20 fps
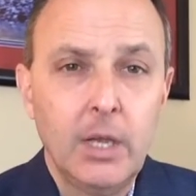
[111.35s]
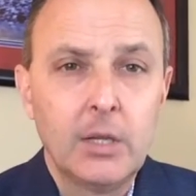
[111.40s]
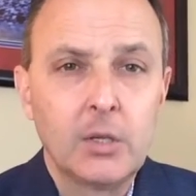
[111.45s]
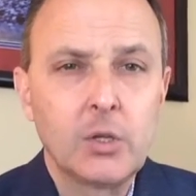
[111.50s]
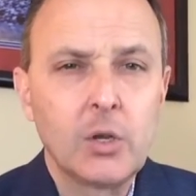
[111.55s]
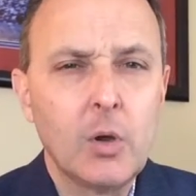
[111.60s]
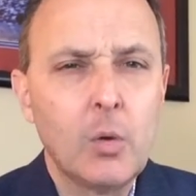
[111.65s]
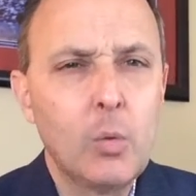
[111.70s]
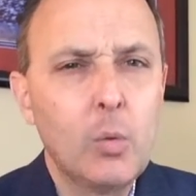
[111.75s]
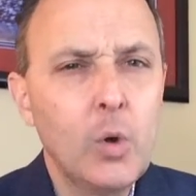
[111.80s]

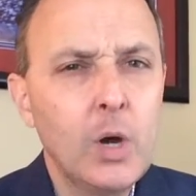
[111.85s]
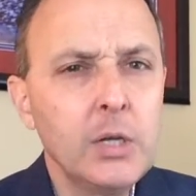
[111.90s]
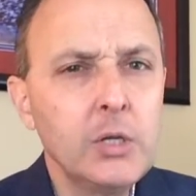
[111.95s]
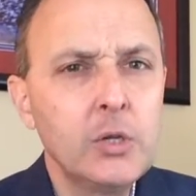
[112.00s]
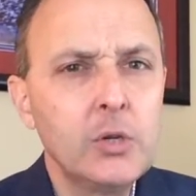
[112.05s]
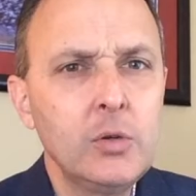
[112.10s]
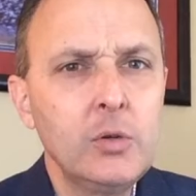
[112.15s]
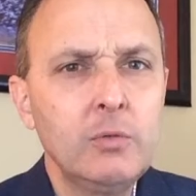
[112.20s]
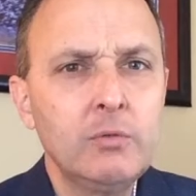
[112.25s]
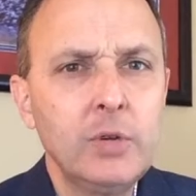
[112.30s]
So
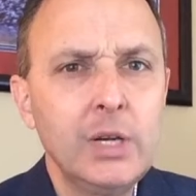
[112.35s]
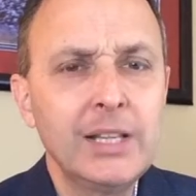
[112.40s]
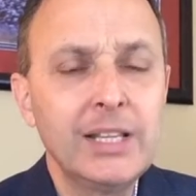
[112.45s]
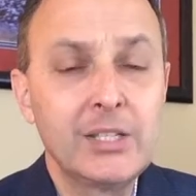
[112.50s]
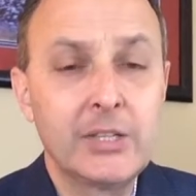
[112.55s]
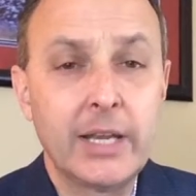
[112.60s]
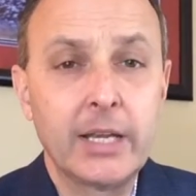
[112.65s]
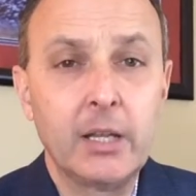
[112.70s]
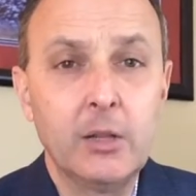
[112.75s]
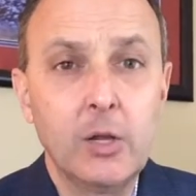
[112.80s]
once you
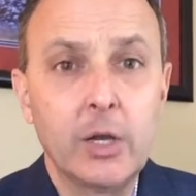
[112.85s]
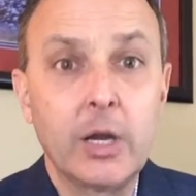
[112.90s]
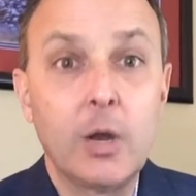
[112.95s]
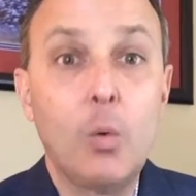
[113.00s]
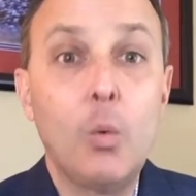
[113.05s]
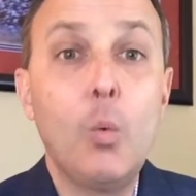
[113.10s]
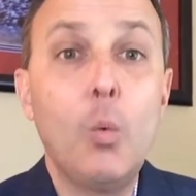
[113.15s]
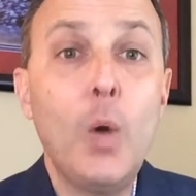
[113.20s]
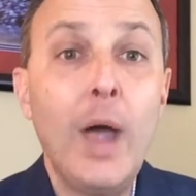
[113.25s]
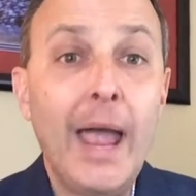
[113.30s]
really take a look
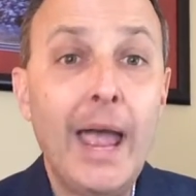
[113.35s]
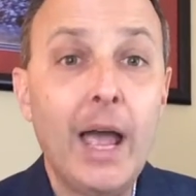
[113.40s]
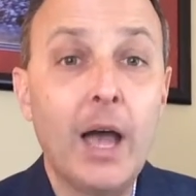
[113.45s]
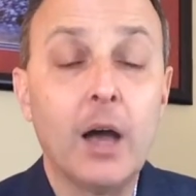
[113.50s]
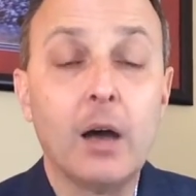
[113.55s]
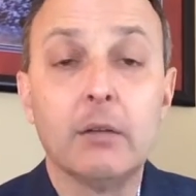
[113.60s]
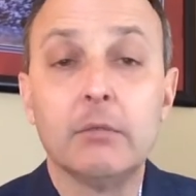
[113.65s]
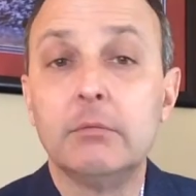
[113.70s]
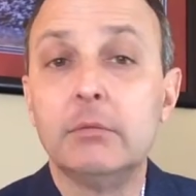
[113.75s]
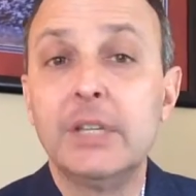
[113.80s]
at,
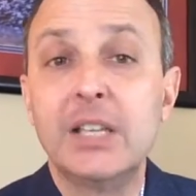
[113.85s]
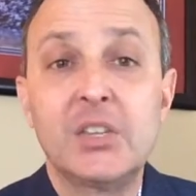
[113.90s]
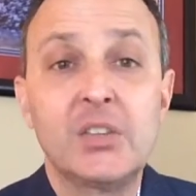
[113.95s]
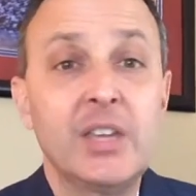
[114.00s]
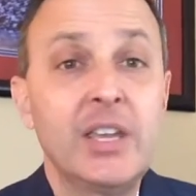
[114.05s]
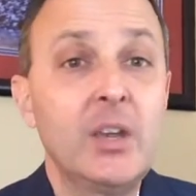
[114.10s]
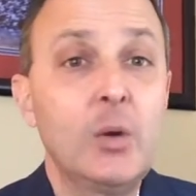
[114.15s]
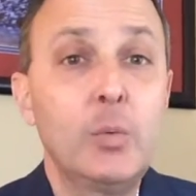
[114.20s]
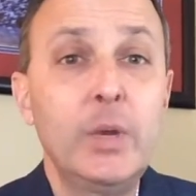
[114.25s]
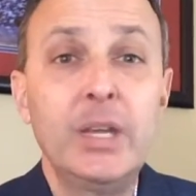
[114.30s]
wow, let's
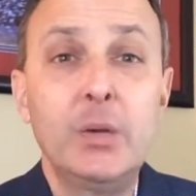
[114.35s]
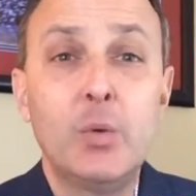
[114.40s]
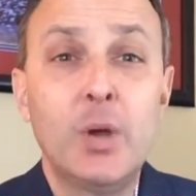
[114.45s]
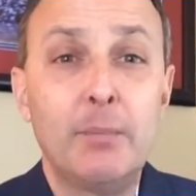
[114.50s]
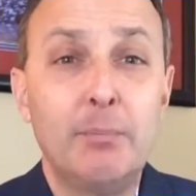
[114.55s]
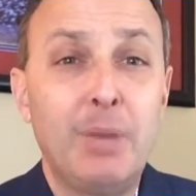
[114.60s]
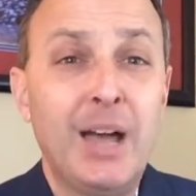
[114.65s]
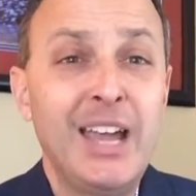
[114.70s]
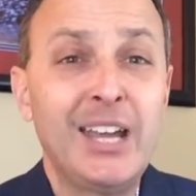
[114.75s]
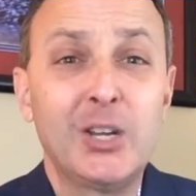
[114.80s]
say a week
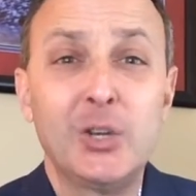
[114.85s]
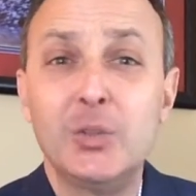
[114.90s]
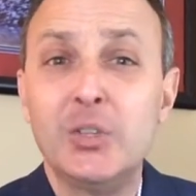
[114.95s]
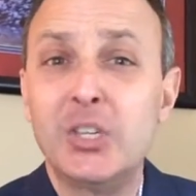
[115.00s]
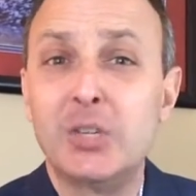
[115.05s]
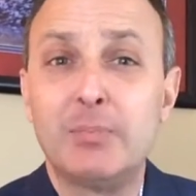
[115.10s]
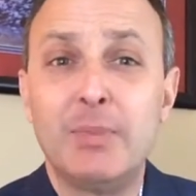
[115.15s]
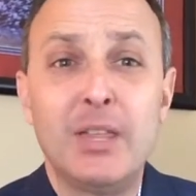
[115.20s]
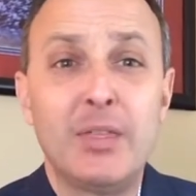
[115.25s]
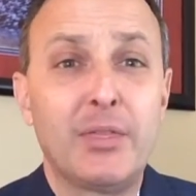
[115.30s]
went by and I
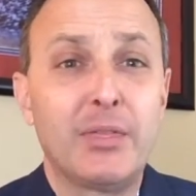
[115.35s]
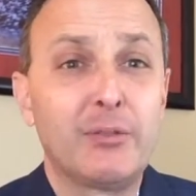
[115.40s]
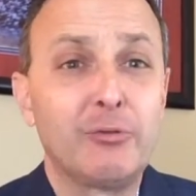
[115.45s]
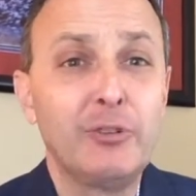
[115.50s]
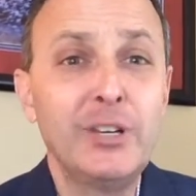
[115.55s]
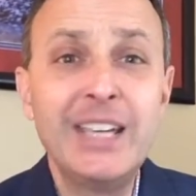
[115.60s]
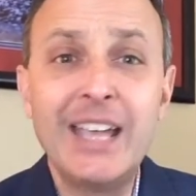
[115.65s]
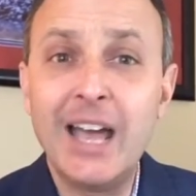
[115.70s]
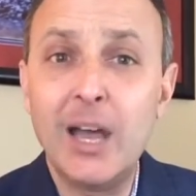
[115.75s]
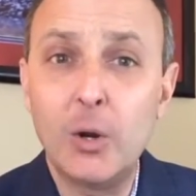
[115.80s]
only spent
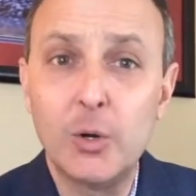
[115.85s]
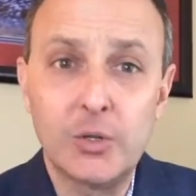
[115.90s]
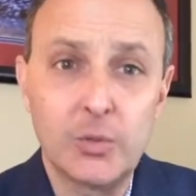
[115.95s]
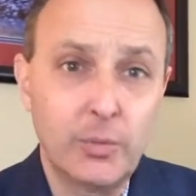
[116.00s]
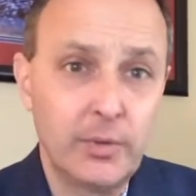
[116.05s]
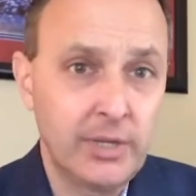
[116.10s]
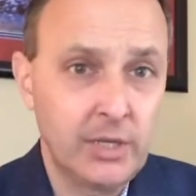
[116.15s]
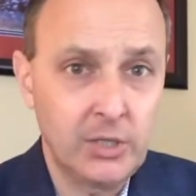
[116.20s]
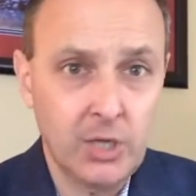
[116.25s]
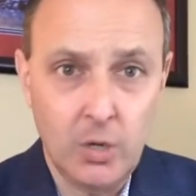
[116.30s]
3 hours
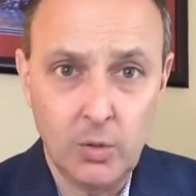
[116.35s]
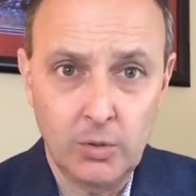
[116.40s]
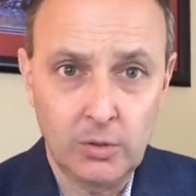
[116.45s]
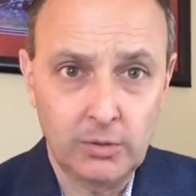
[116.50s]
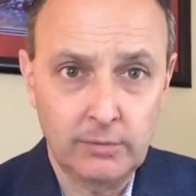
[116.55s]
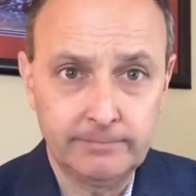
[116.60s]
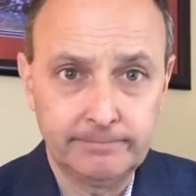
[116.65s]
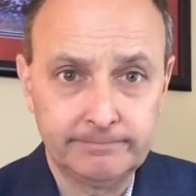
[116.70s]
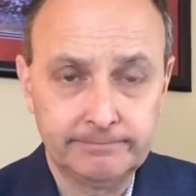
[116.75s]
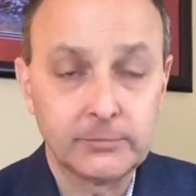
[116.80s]
with a
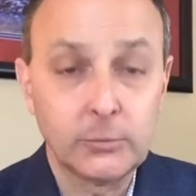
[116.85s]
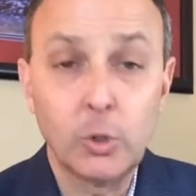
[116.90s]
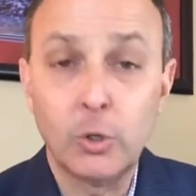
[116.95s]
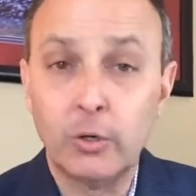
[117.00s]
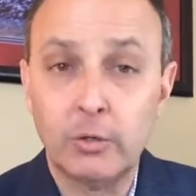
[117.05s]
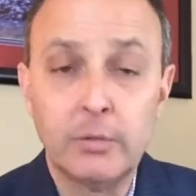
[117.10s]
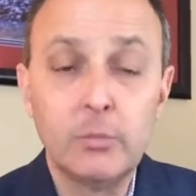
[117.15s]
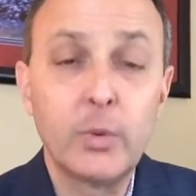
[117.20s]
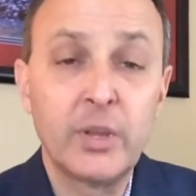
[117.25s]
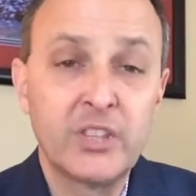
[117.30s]
donor
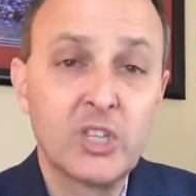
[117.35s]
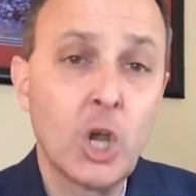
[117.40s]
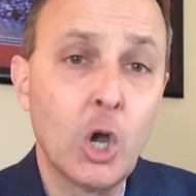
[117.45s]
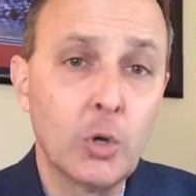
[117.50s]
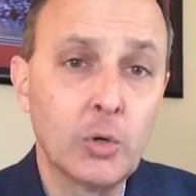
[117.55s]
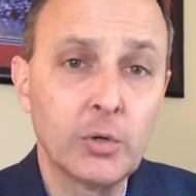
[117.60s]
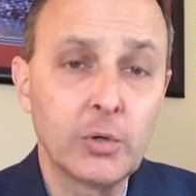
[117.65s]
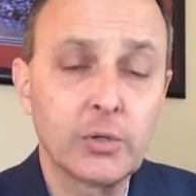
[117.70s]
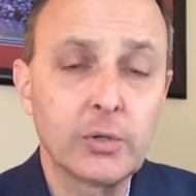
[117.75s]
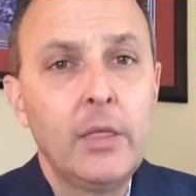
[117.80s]
or with
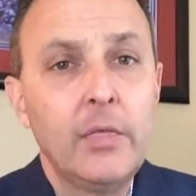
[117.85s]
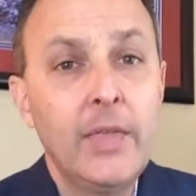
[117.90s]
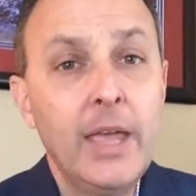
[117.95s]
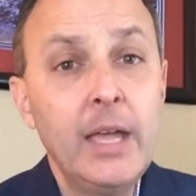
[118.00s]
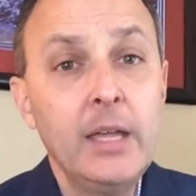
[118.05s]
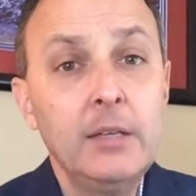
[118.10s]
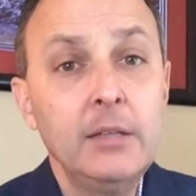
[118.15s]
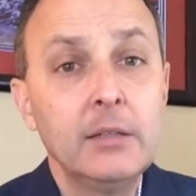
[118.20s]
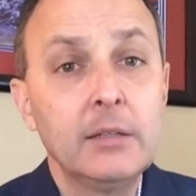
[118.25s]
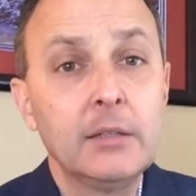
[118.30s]
donors.
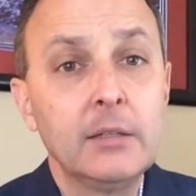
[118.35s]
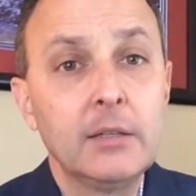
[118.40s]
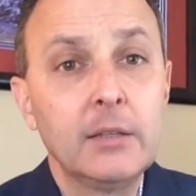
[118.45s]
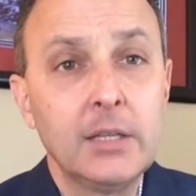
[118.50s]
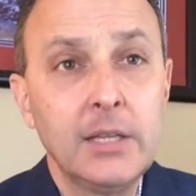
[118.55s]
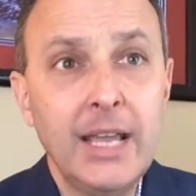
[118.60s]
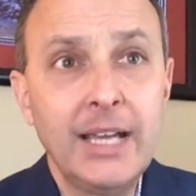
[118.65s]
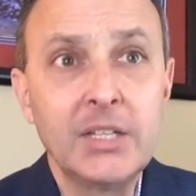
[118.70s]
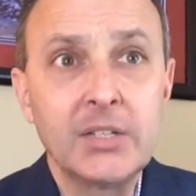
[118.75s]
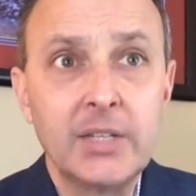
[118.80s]
Then
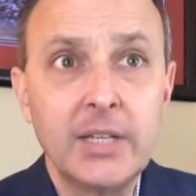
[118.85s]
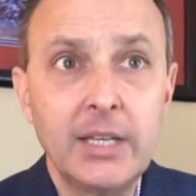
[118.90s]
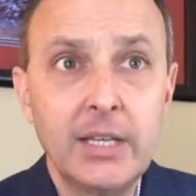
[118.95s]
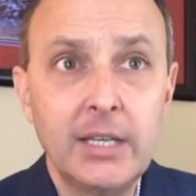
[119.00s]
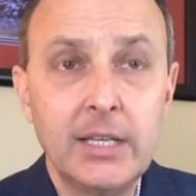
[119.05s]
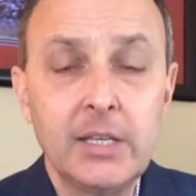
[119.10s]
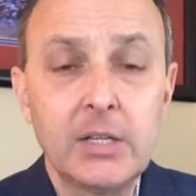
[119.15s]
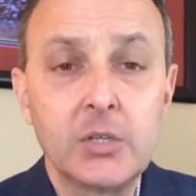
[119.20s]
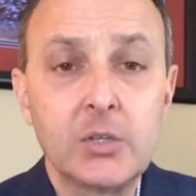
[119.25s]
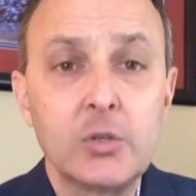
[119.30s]
the next thing
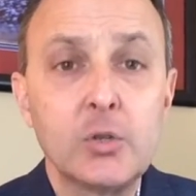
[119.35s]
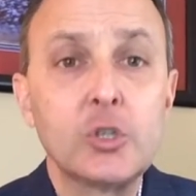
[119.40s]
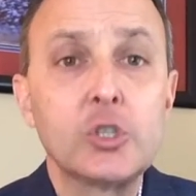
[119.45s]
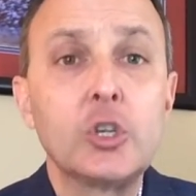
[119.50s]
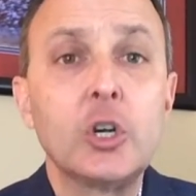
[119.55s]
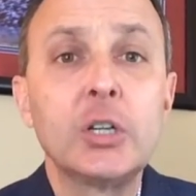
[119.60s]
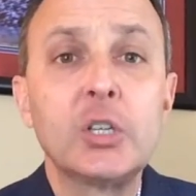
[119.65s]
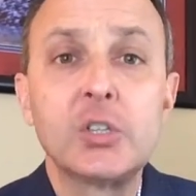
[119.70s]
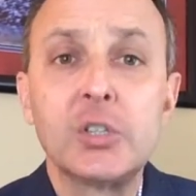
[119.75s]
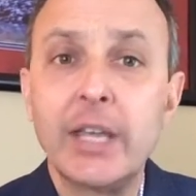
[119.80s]
is to
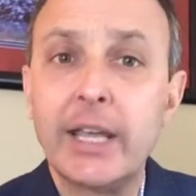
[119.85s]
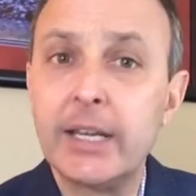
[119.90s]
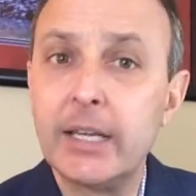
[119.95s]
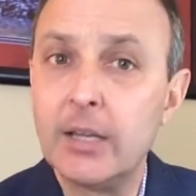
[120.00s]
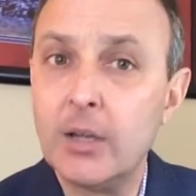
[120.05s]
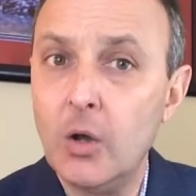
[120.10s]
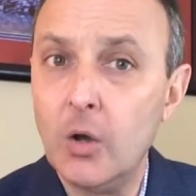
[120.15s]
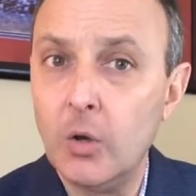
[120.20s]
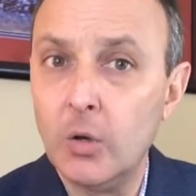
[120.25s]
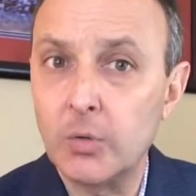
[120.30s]
start
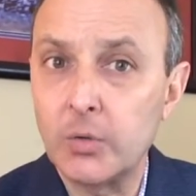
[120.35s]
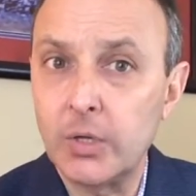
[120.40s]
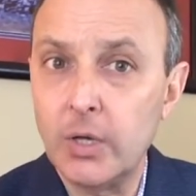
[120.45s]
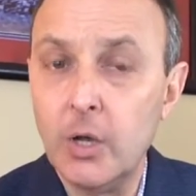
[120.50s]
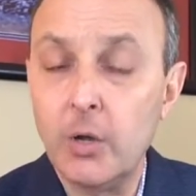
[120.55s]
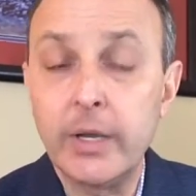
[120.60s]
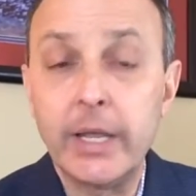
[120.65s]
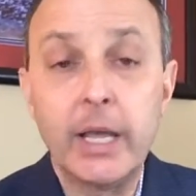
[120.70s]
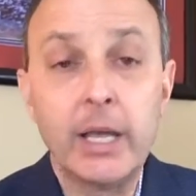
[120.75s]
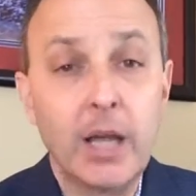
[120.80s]
setting goals.
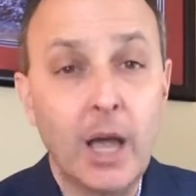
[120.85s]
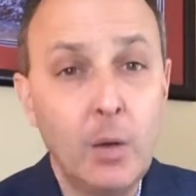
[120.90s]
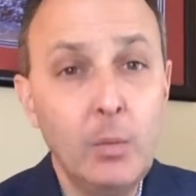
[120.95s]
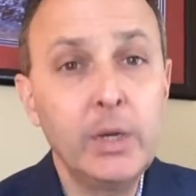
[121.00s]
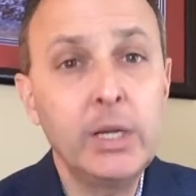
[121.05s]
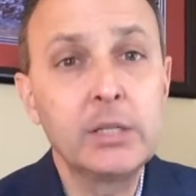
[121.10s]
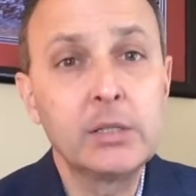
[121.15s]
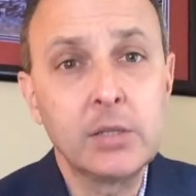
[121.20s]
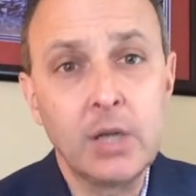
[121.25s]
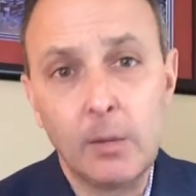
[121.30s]
Okay, I
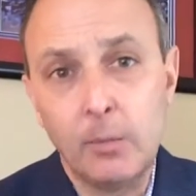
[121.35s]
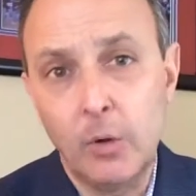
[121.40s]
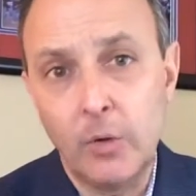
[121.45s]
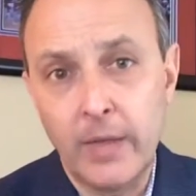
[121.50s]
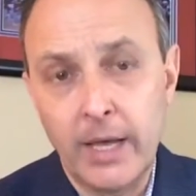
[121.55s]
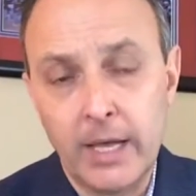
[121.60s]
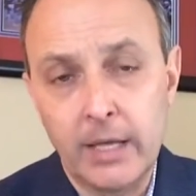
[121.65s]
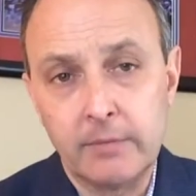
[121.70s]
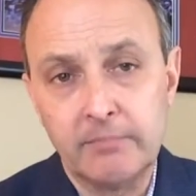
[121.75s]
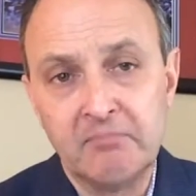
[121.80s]
want to
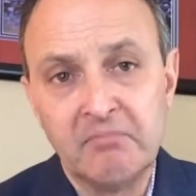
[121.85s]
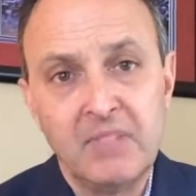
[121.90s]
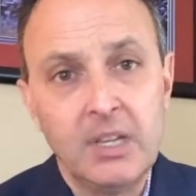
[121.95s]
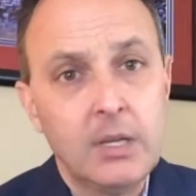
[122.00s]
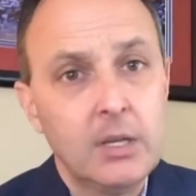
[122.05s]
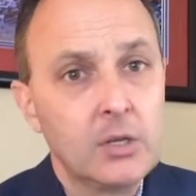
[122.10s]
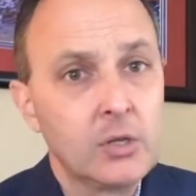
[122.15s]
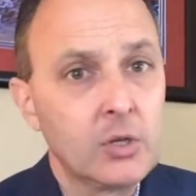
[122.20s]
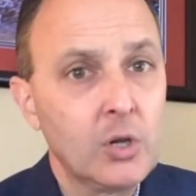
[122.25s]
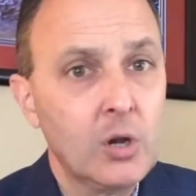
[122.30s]
double that.
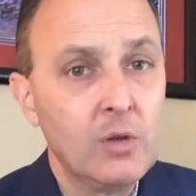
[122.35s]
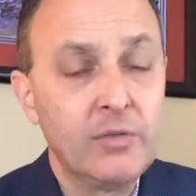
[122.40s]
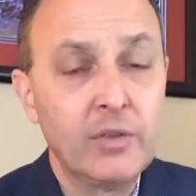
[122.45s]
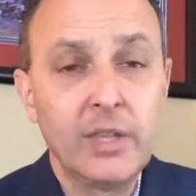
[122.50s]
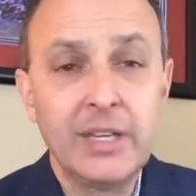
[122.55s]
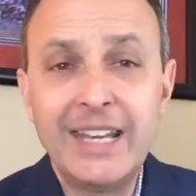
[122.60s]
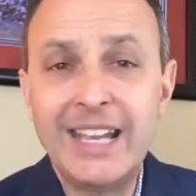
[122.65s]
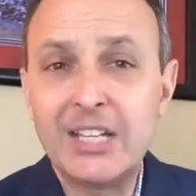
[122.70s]
So for the